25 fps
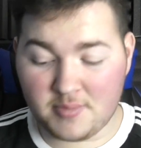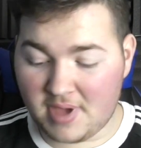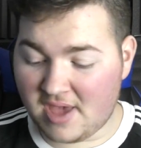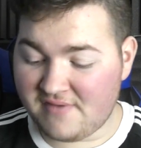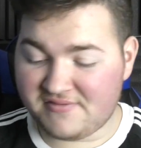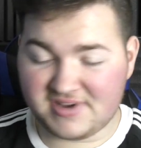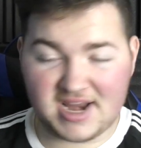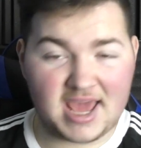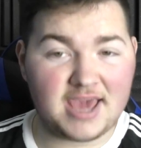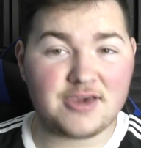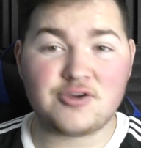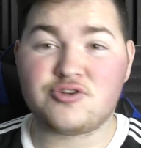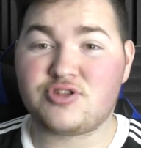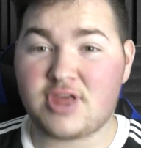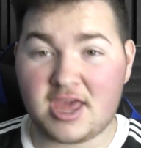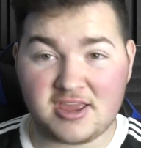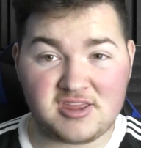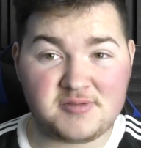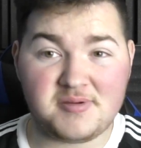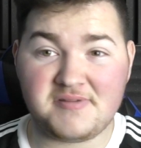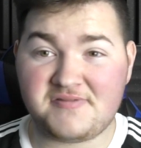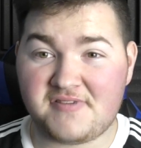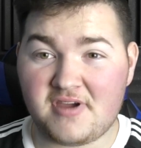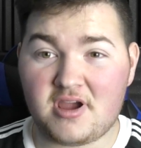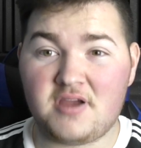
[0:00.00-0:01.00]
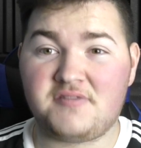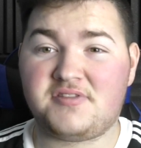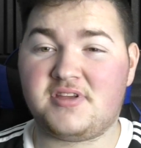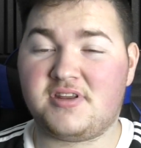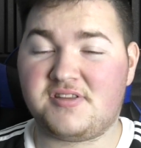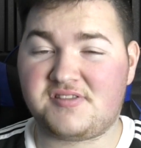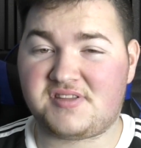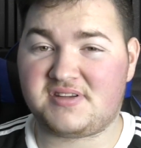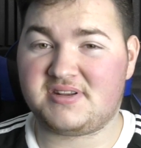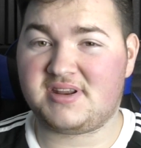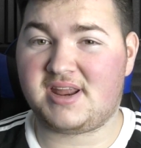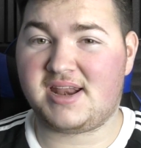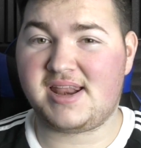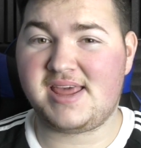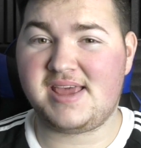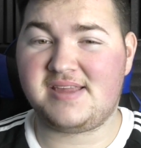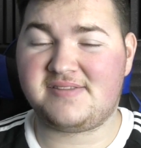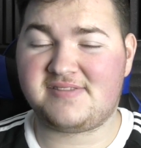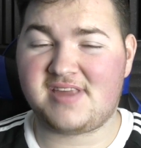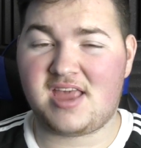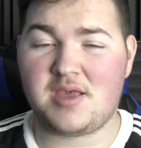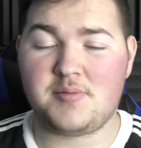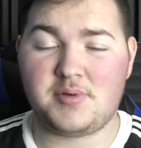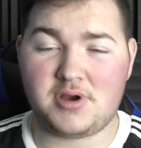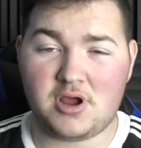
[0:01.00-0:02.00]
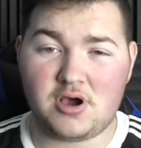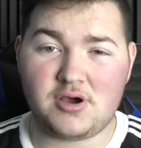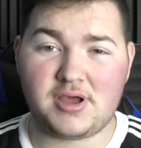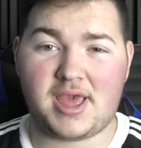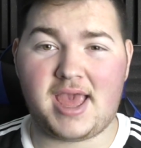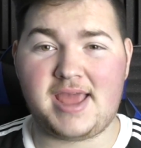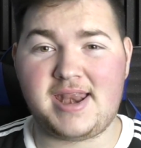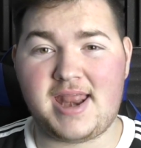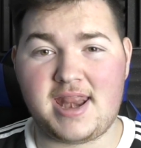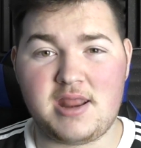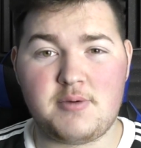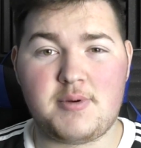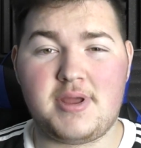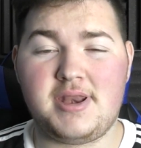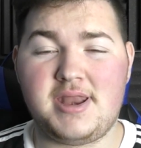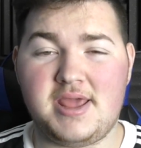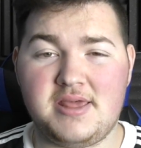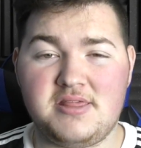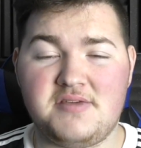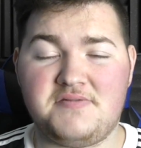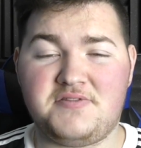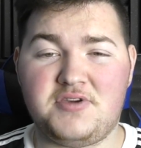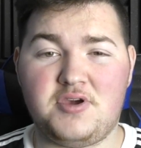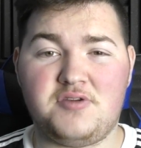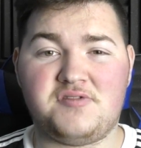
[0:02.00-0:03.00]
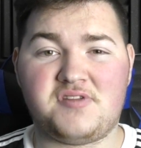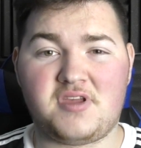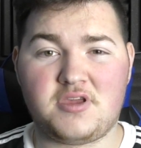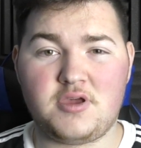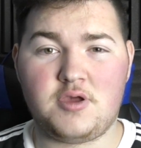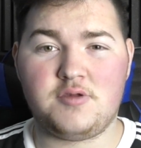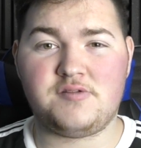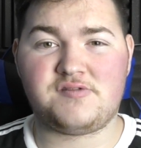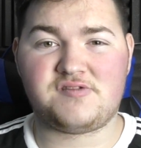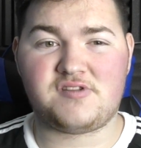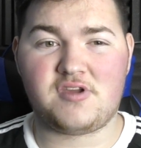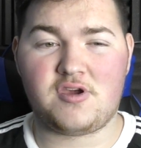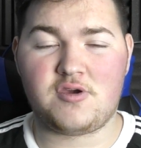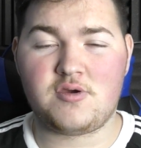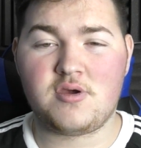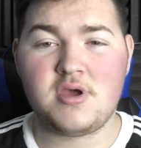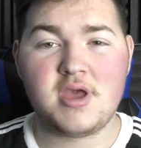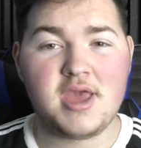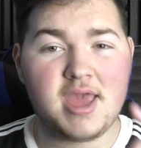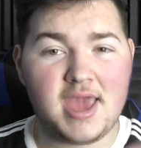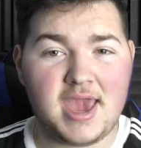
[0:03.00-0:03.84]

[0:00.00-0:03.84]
Even Hashtag, to be fair, have done a Sunday League team and aren't getting anywhere near the views they used to.